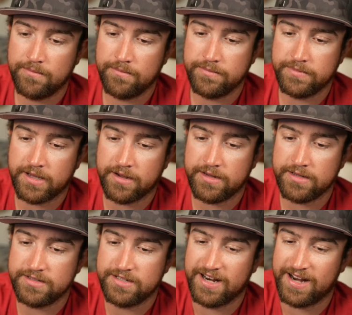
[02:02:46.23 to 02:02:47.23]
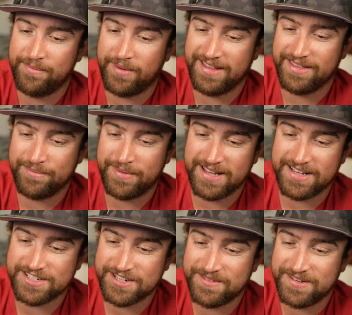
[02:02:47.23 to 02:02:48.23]
Gary, did I buy the
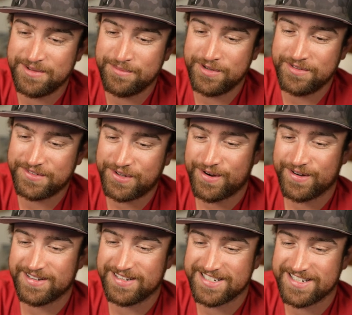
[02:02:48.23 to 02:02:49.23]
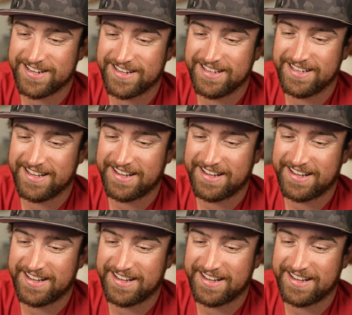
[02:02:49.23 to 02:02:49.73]
banjo when you moved to Arkansas?